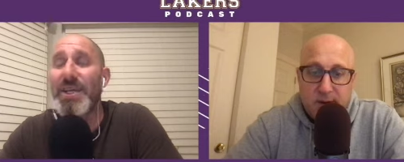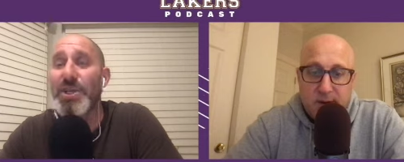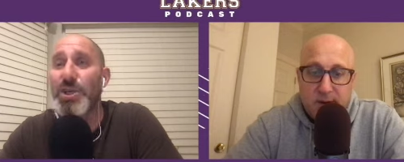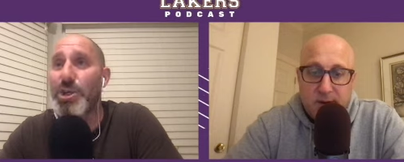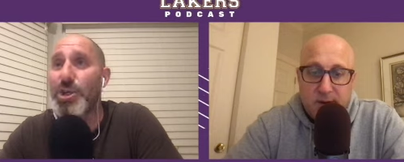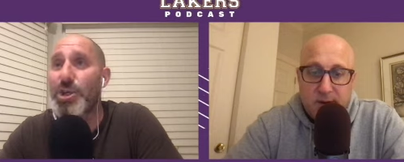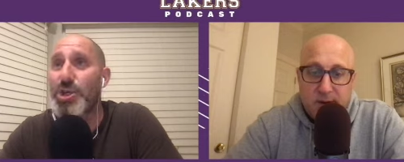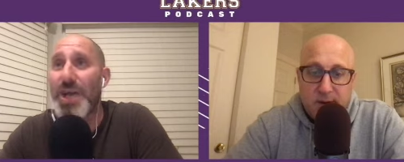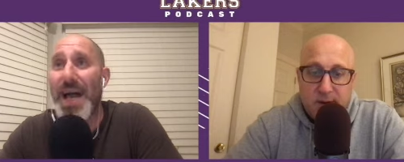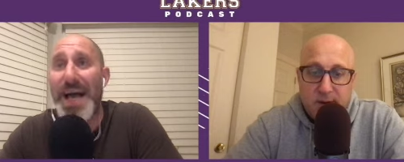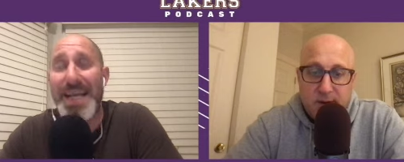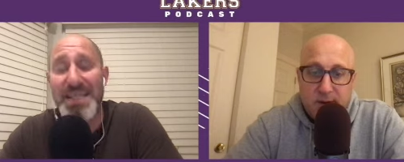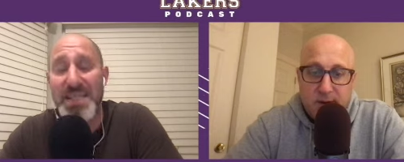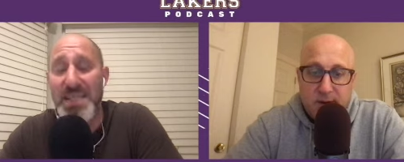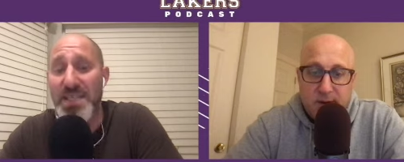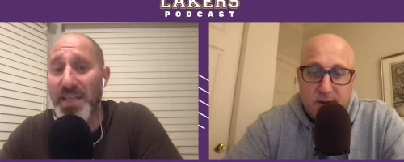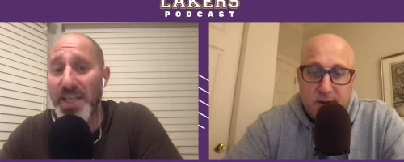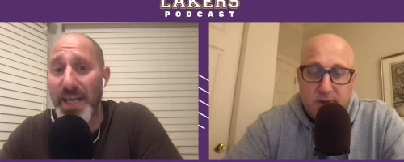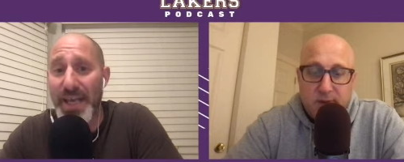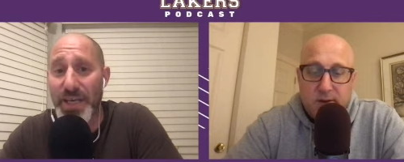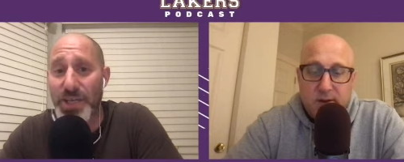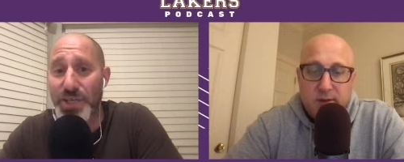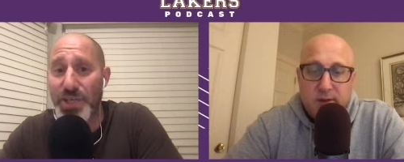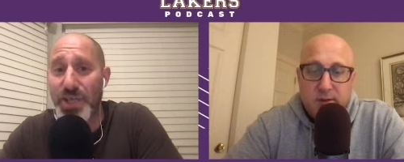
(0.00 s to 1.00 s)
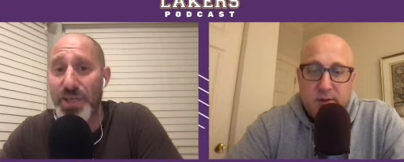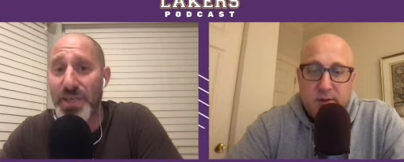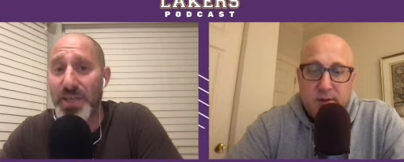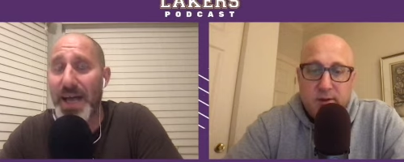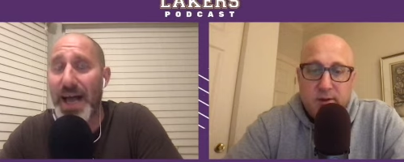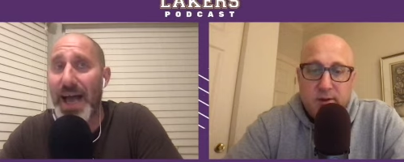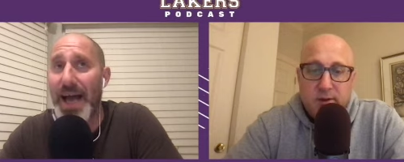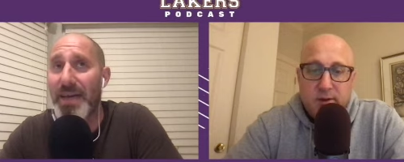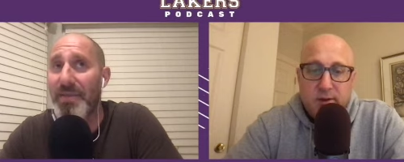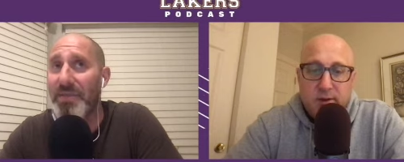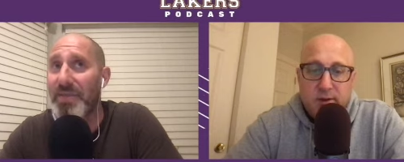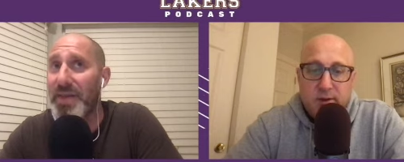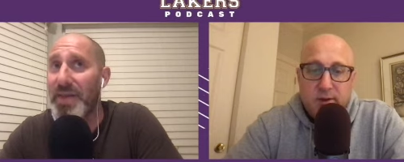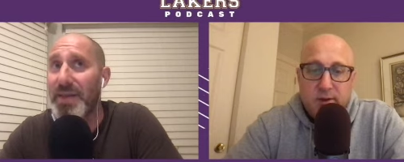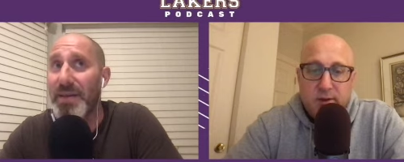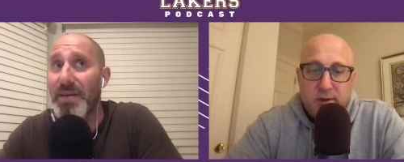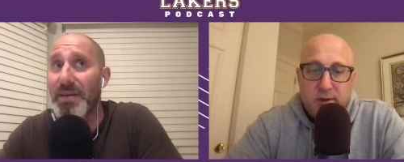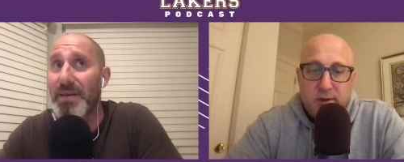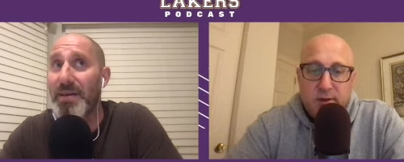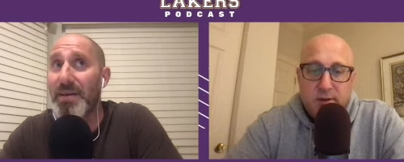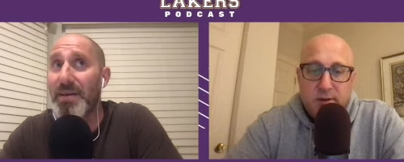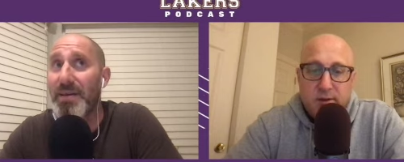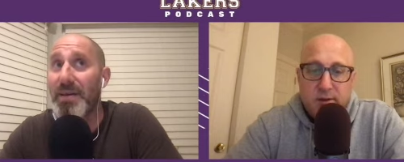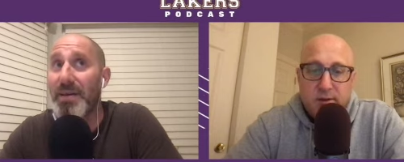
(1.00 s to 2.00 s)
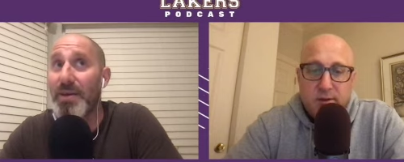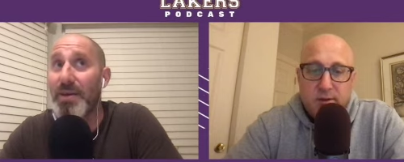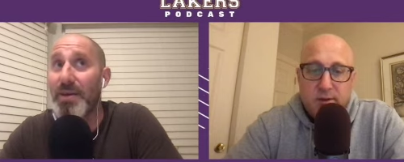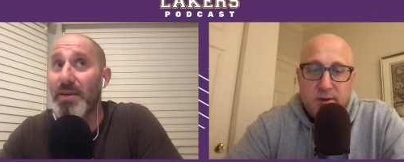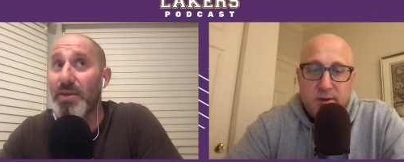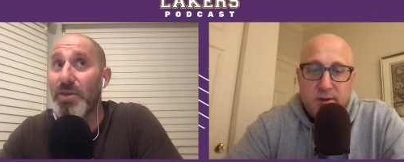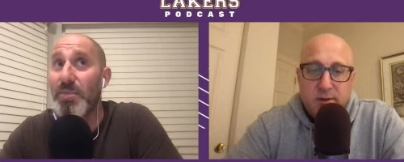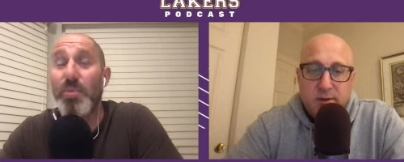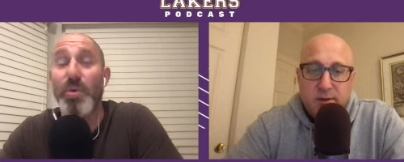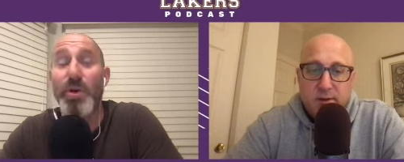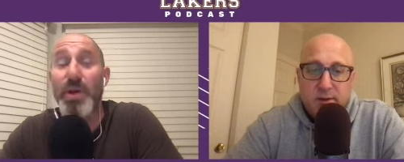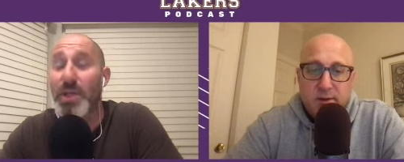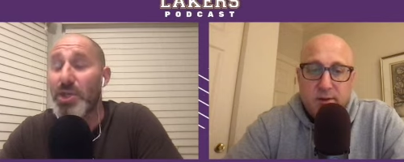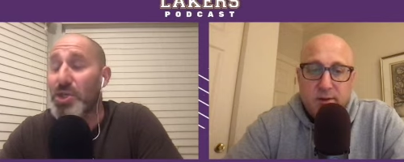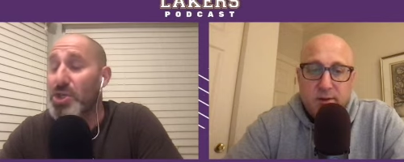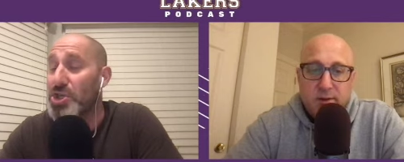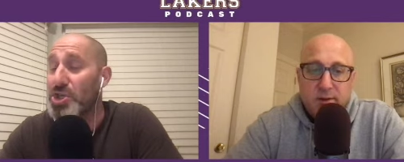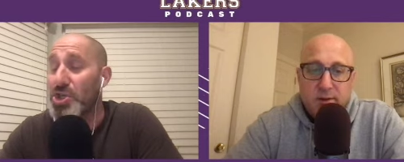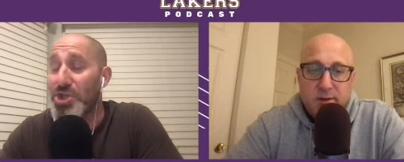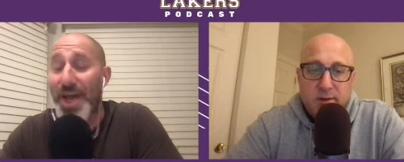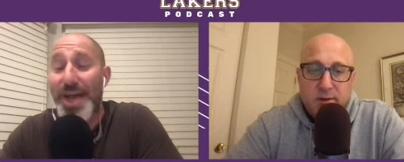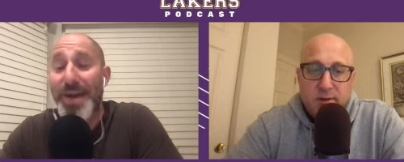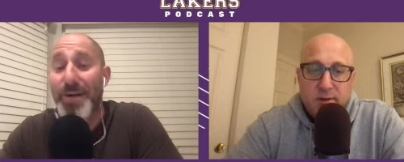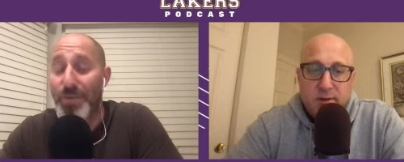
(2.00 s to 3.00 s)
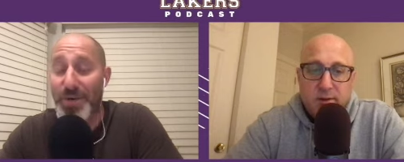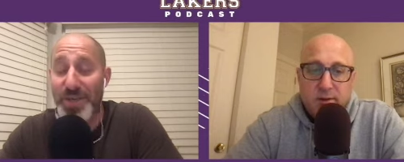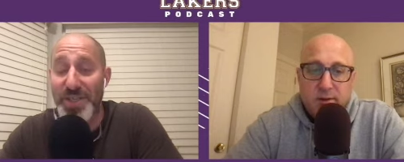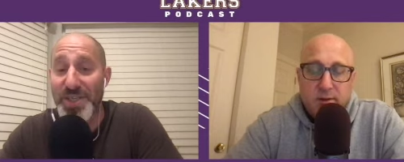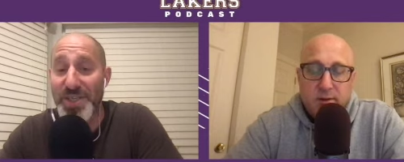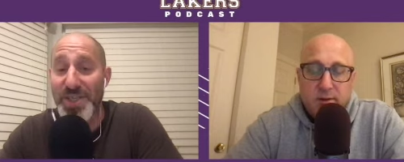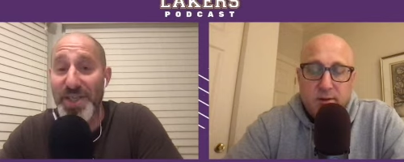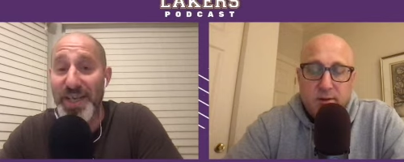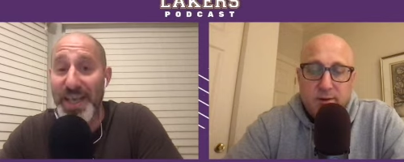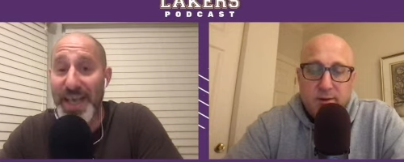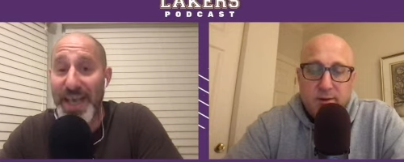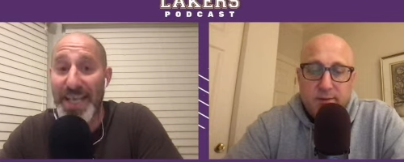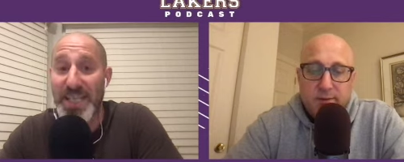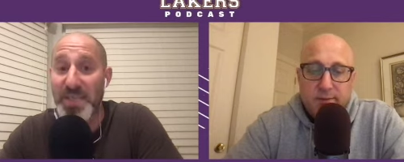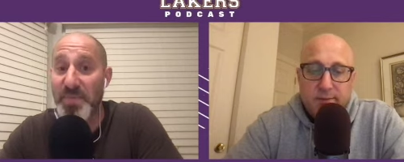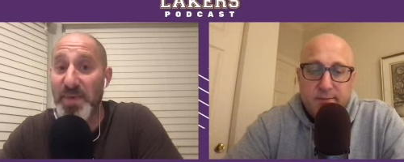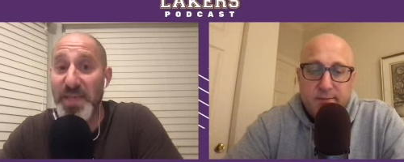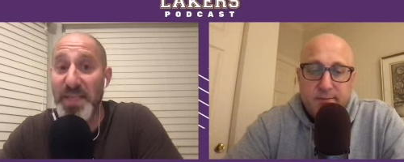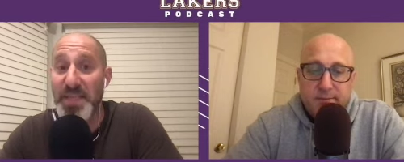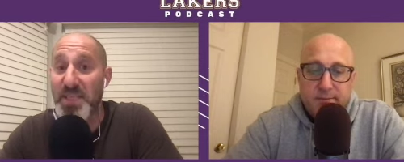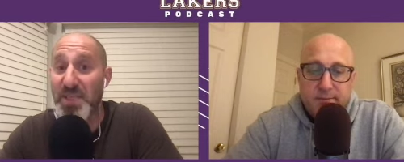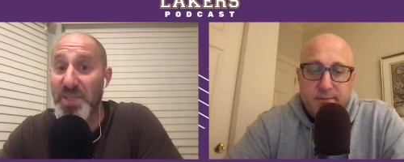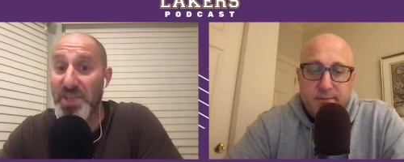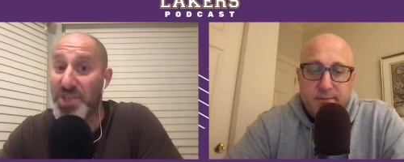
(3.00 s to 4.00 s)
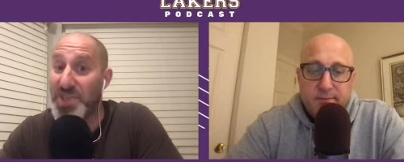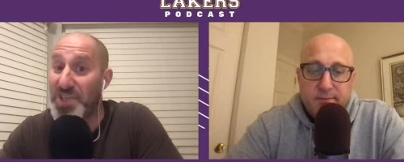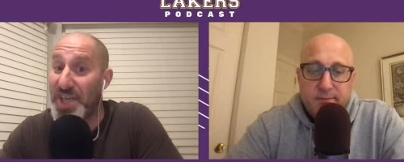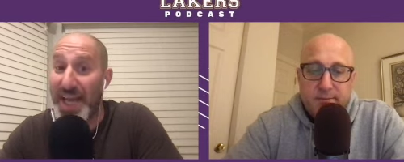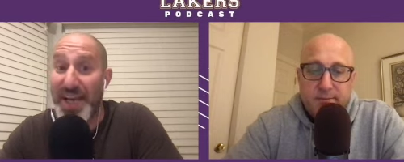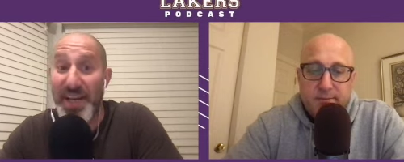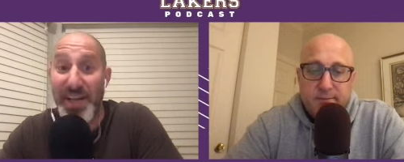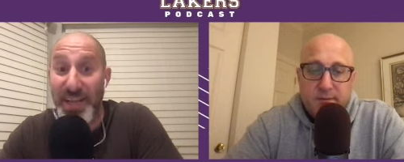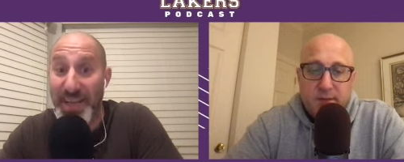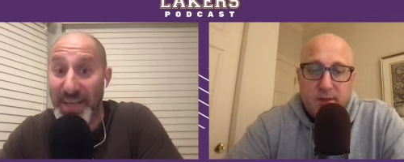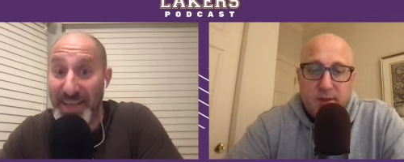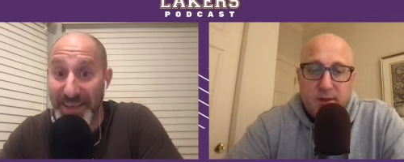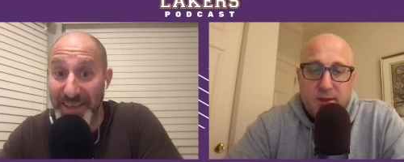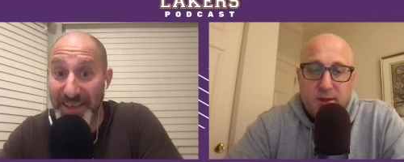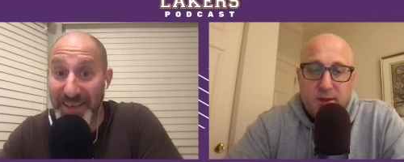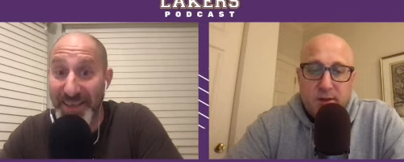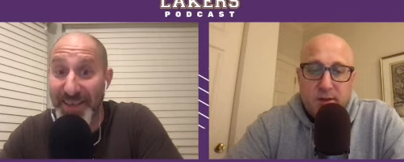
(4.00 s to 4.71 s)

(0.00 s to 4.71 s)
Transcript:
Speaker 1: shot selection, I think, to put it generously, has been settling.